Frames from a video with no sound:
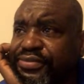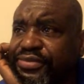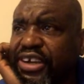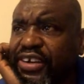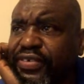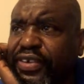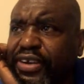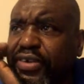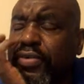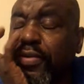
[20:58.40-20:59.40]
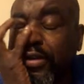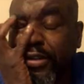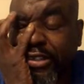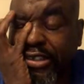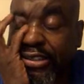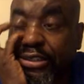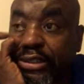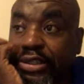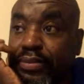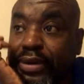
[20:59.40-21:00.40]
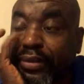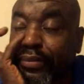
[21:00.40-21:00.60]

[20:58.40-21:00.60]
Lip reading: trying to figure who else did Mike